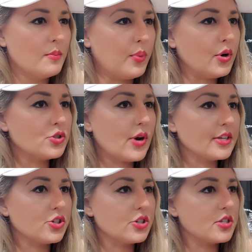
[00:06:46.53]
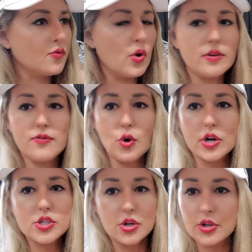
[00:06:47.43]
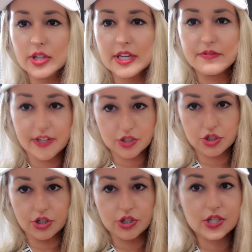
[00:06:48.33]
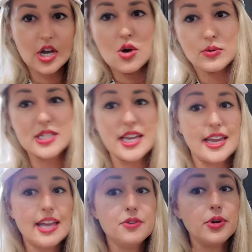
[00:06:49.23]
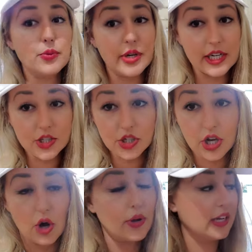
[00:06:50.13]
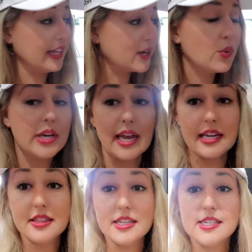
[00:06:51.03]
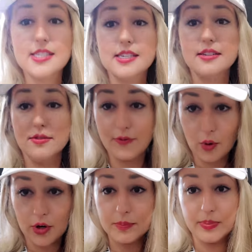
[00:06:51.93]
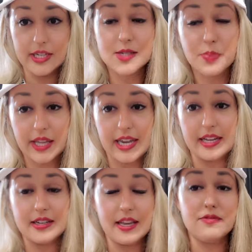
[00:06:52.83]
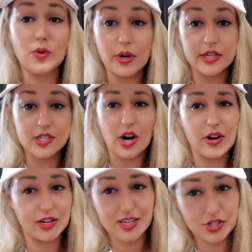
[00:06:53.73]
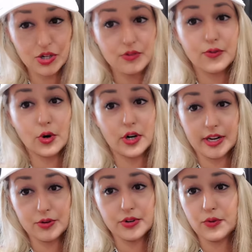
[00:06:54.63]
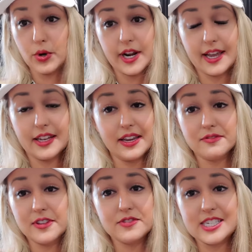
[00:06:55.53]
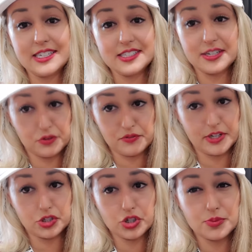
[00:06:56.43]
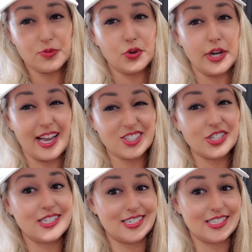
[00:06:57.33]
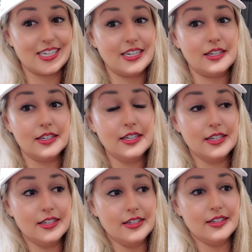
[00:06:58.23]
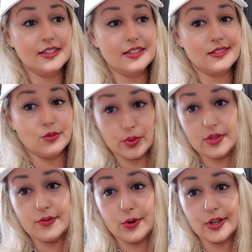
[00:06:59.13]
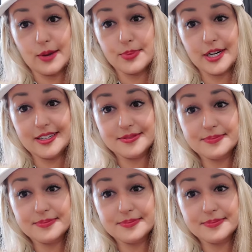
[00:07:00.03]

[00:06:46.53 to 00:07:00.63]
board directors of one of Ford's early ventures was like, Henry, we need you to go and liquidate this plant that Ford had started, because you know Henry Ford had like 15 different ventures before he actually succeeded with the Ford company.